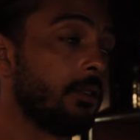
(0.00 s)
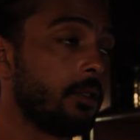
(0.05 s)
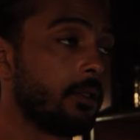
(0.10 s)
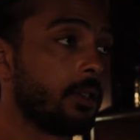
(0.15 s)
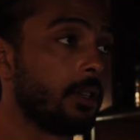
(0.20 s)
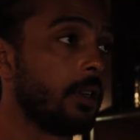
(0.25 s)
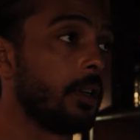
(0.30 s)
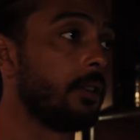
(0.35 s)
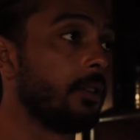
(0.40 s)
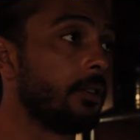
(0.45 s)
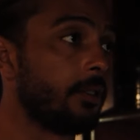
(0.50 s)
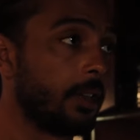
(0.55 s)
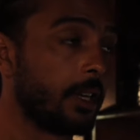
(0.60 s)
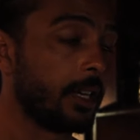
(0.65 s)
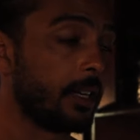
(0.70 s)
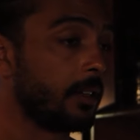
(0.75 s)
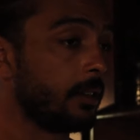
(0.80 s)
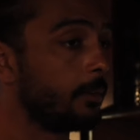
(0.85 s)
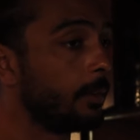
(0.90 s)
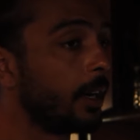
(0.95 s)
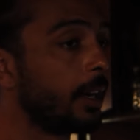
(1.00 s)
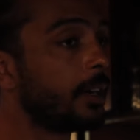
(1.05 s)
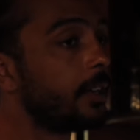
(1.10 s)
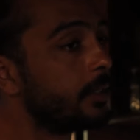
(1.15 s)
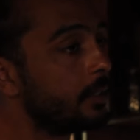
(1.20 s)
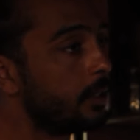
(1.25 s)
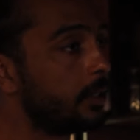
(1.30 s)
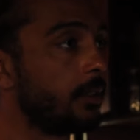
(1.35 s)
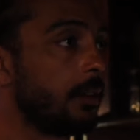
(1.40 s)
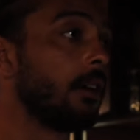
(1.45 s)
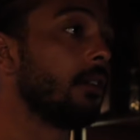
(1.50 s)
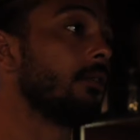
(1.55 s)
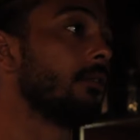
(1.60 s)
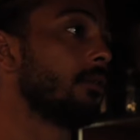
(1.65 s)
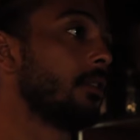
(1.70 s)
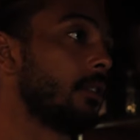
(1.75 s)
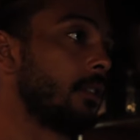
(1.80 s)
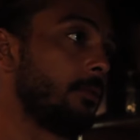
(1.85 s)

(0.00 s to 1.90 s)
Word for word: there's another thing in your body that says, oh,